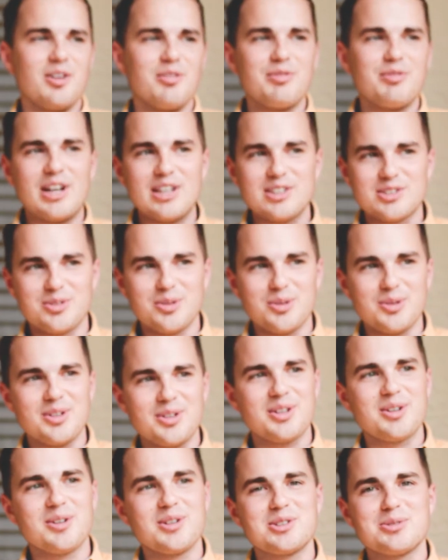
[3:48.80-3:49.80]
Fast forward
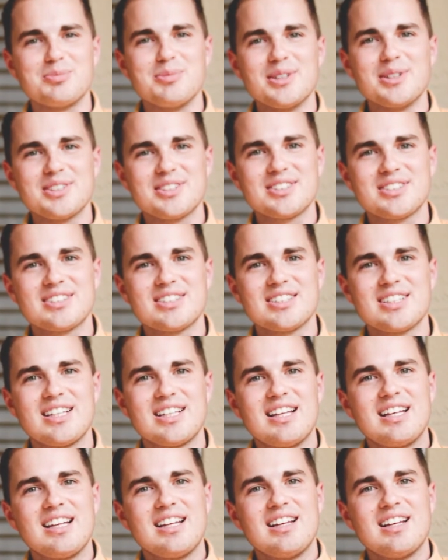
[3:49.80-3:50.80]
to Christmas.
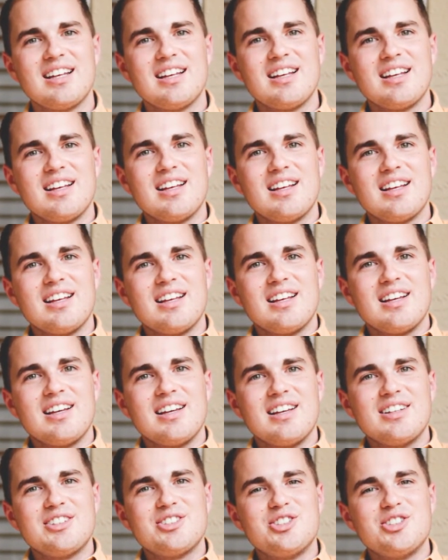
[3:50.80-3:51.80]

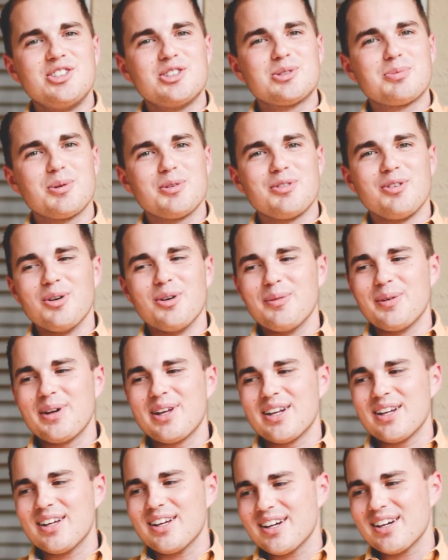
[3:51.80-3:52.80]
She's performing
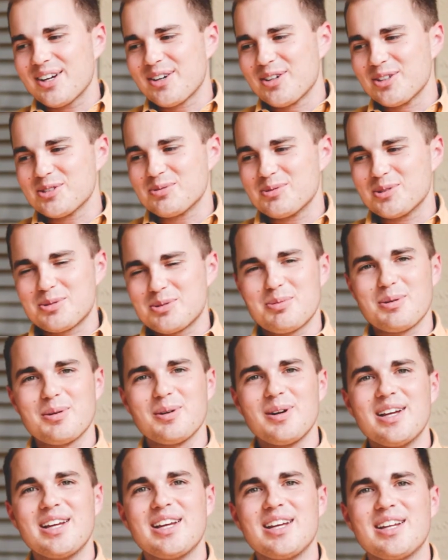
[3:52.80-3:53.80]
in a Christmas
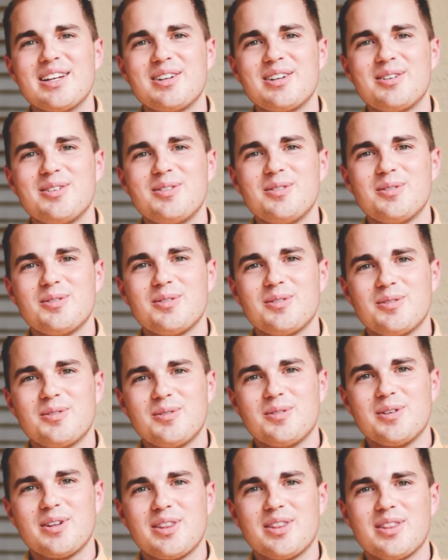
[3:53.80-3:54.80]
parade
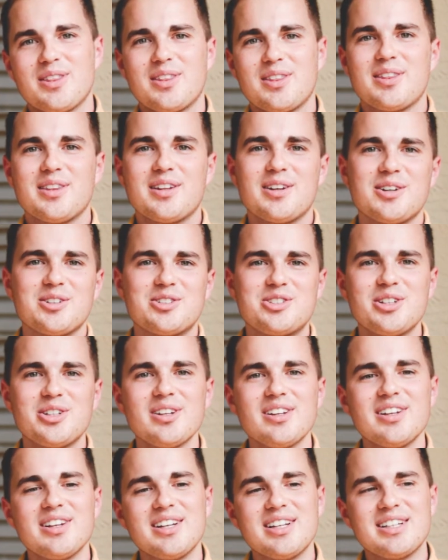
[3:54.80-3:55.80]
with her
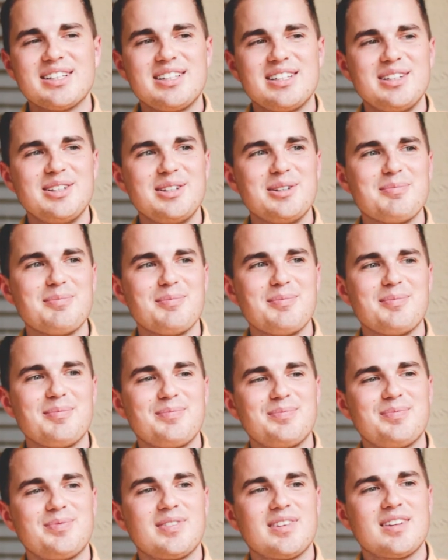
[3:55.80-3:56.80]
cheerleading team,
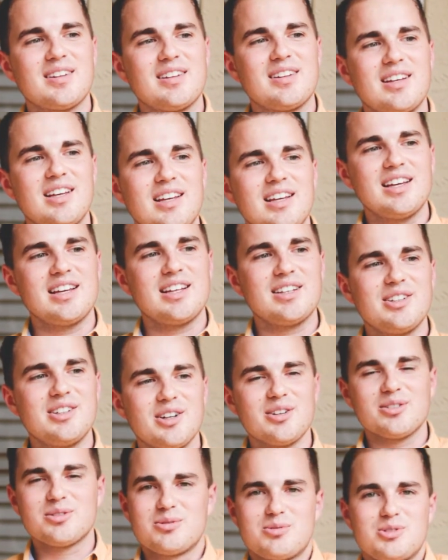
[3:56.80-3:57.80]
and
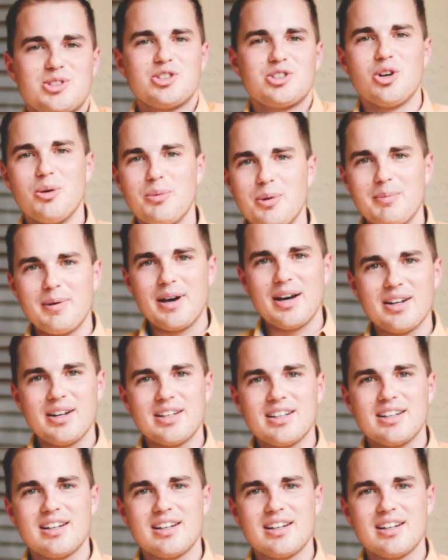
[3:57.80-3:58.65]
you know, she told me about it.